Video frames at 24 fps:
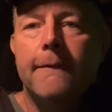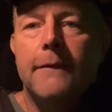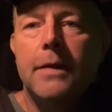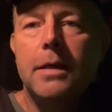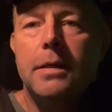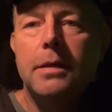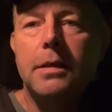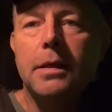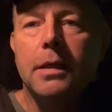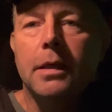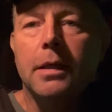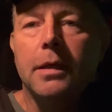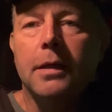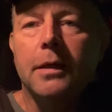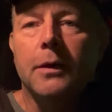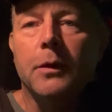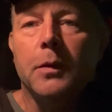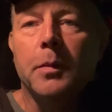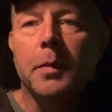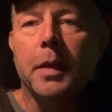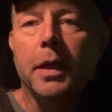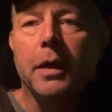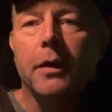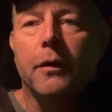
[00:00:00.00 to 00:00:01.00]
singing into a
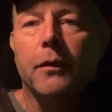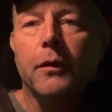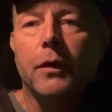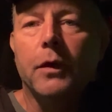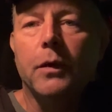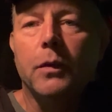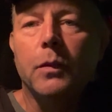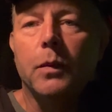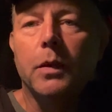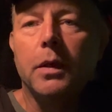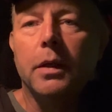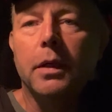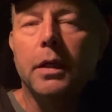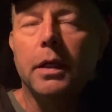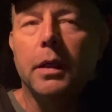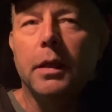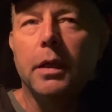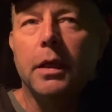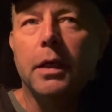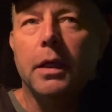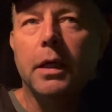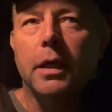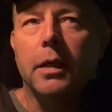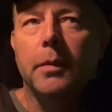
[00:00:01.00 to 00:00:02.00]
microphone with I
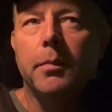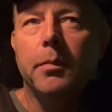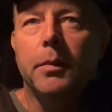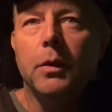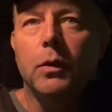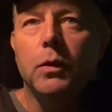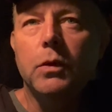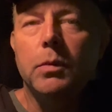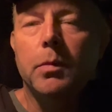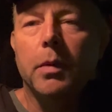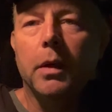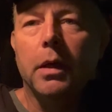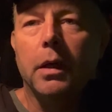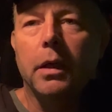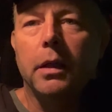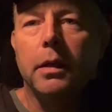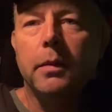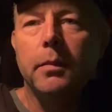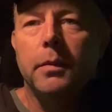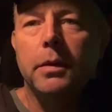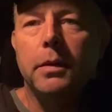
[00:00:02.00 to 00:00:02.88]
think a moose behind him